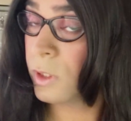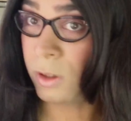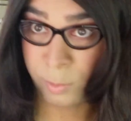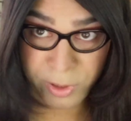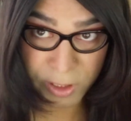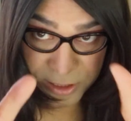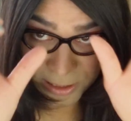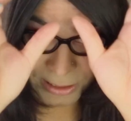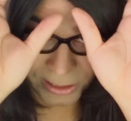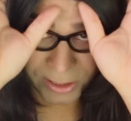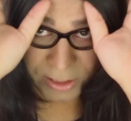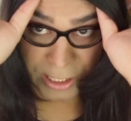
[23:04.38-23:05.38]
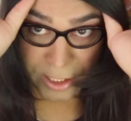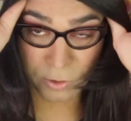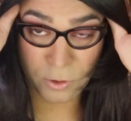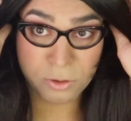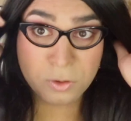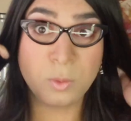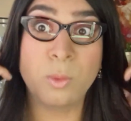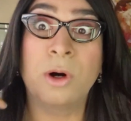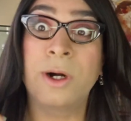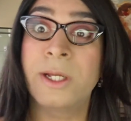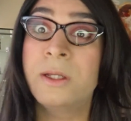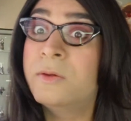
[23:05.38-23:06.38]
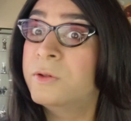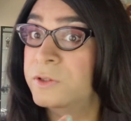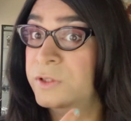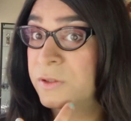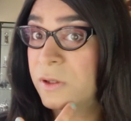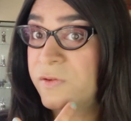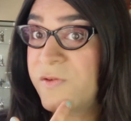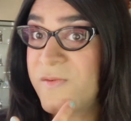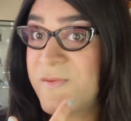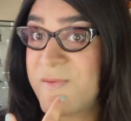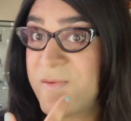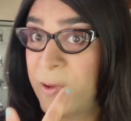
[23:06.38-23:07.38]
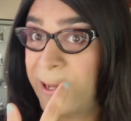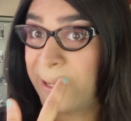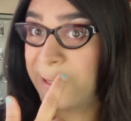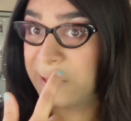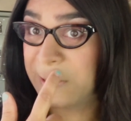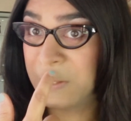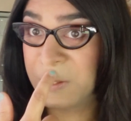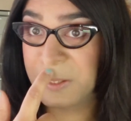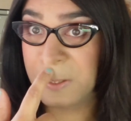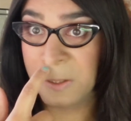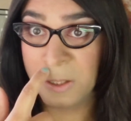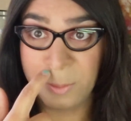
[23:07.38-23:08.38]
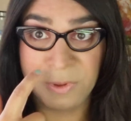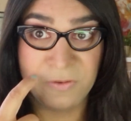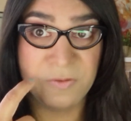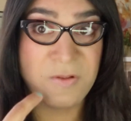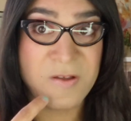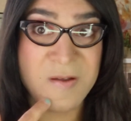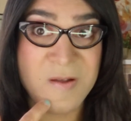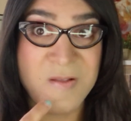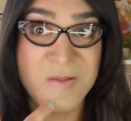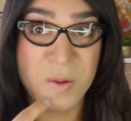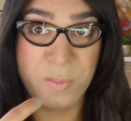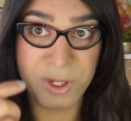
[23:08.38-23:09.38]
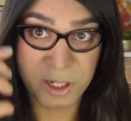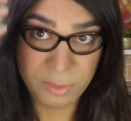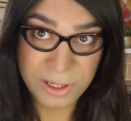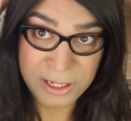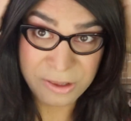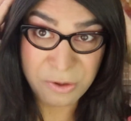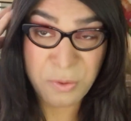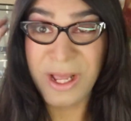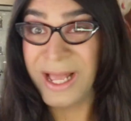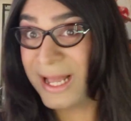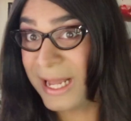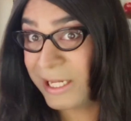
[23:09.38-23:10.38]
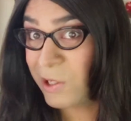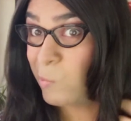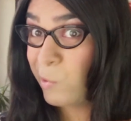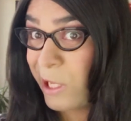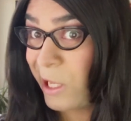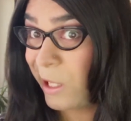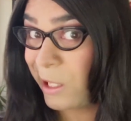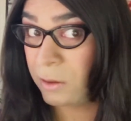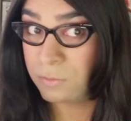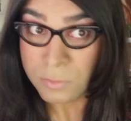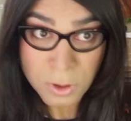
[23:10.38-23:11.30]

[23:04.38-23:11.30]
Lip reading: You know, personally, I tend not to worry because you can still see a little bit of like the beard bleeding through. I don't care.